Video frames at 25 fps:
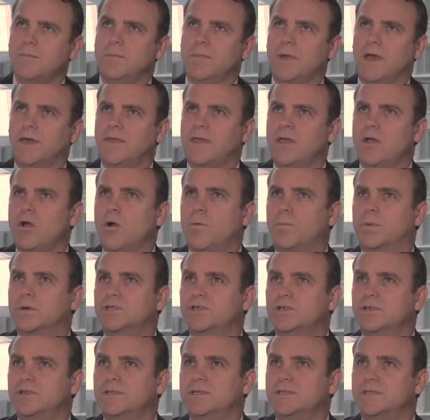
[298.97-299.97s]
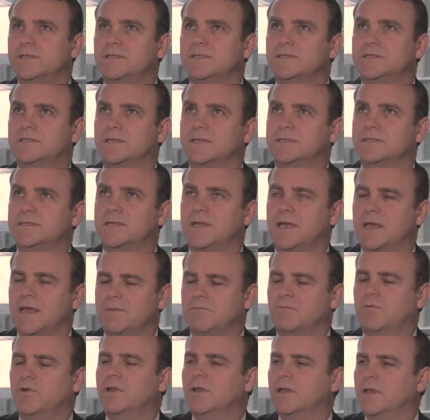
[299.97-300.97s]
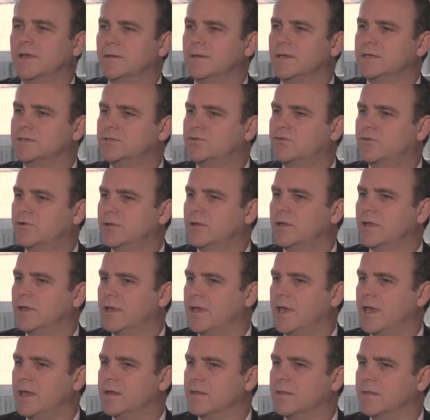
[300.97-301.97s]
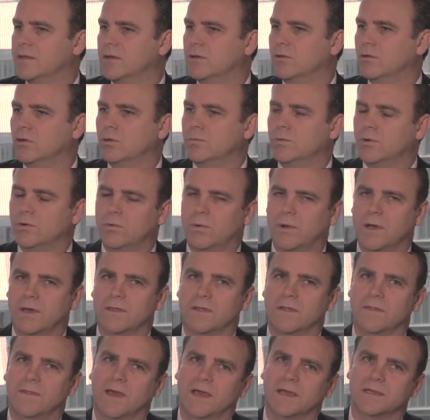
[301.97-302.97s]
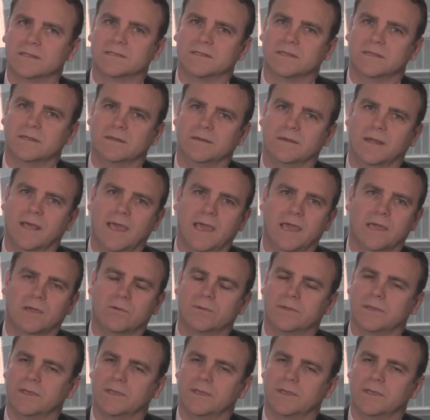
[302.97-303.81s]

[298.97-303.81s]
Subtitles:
I think opportunities is truly anything global, whether that's in